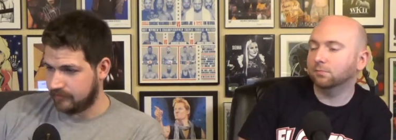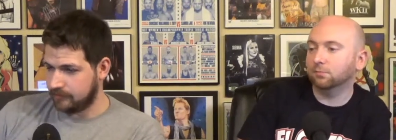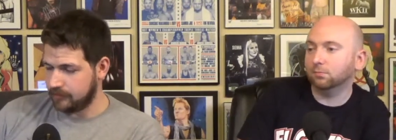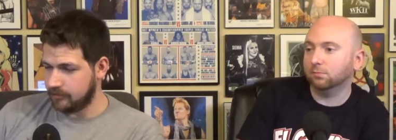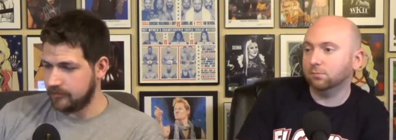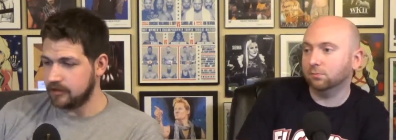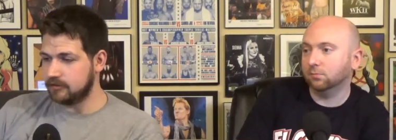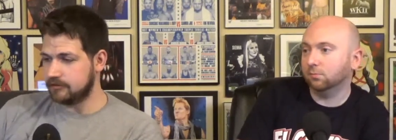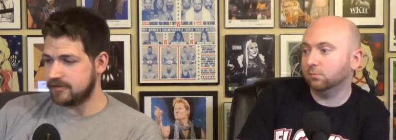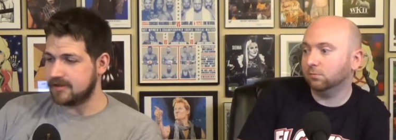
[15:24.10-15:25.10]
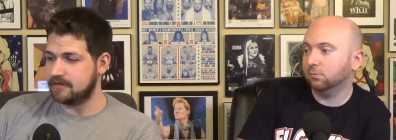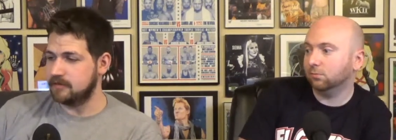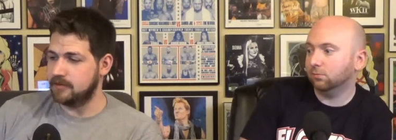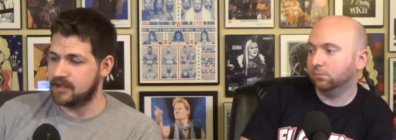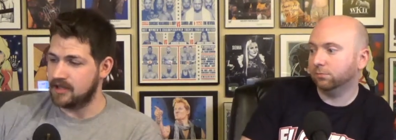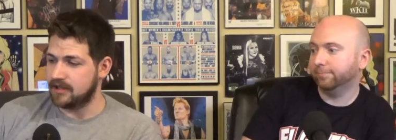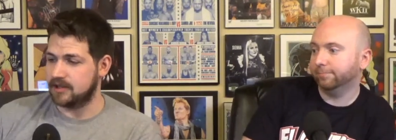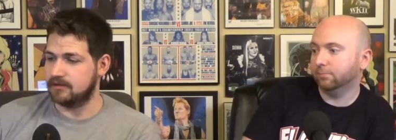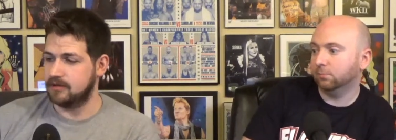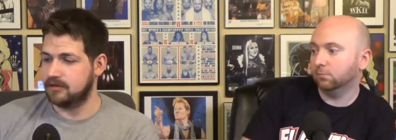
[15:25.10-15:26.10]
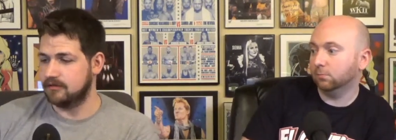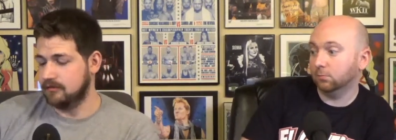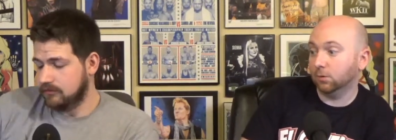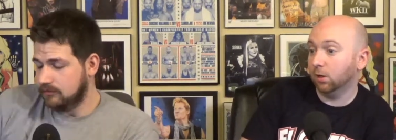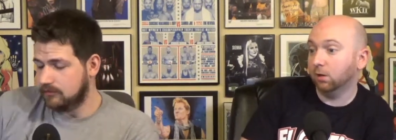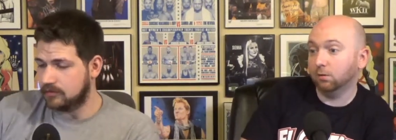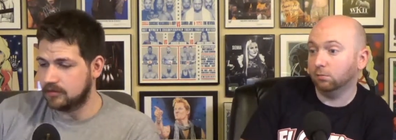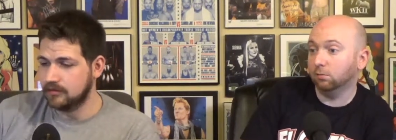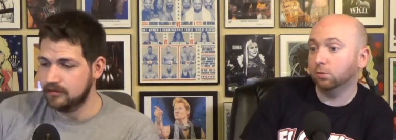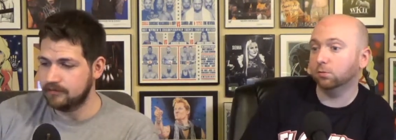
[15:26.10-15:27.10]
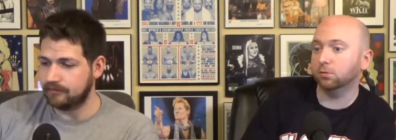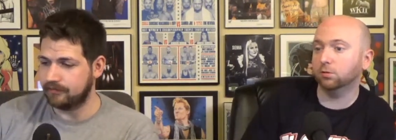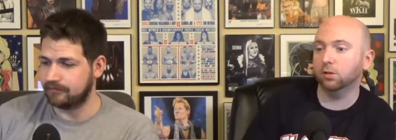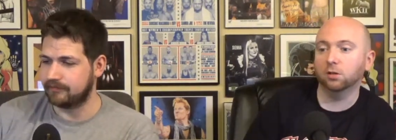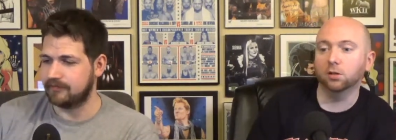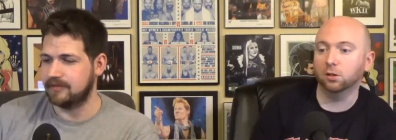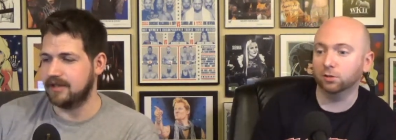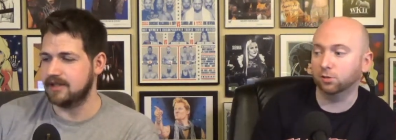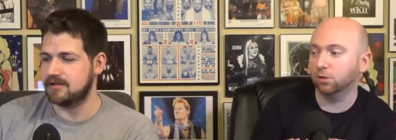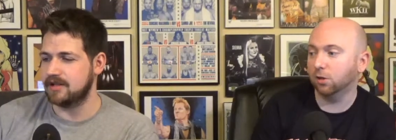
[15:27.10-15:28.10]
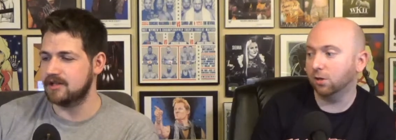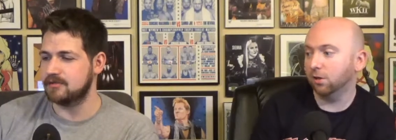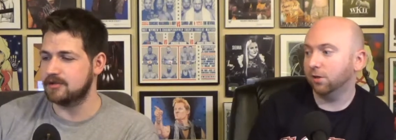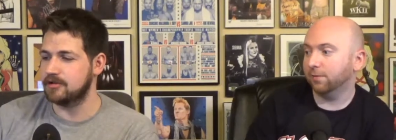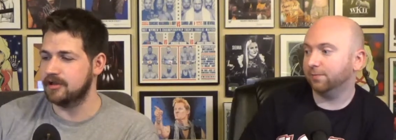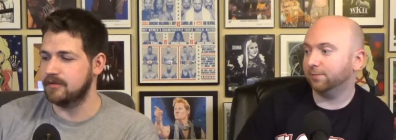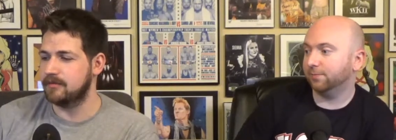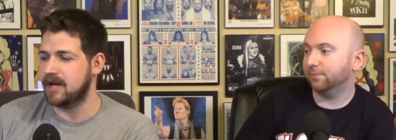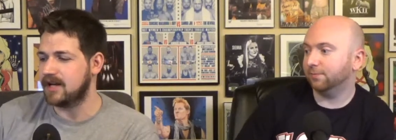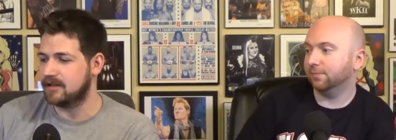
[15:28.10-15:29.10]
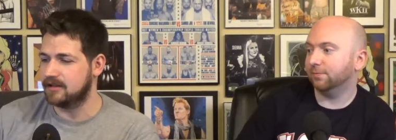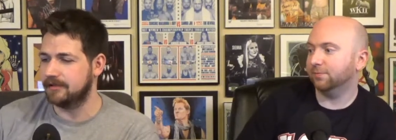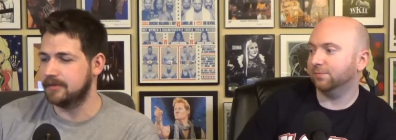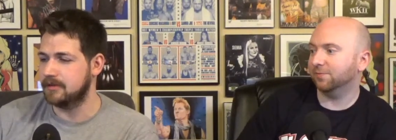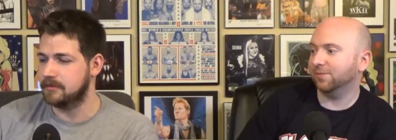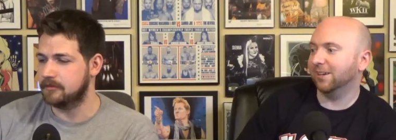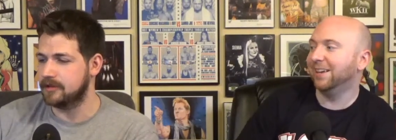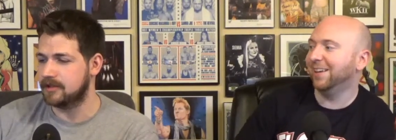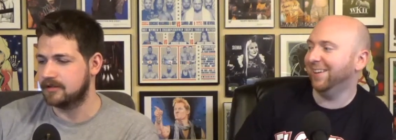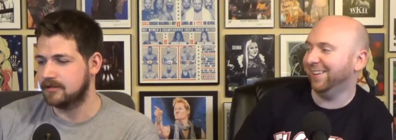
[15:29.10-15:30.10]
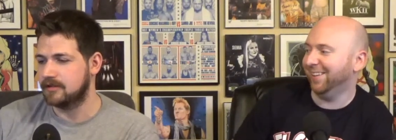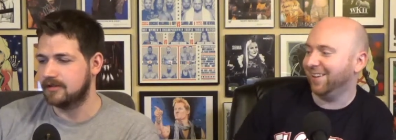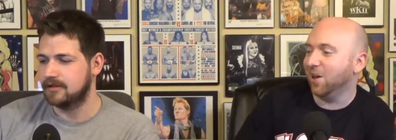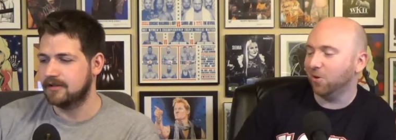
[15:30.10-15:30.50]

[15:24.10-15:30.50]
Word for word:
Speaker 1: For all we know, Rusev could be gone next week. Yeah, who knows? That's that's what's holding him back. The WWE.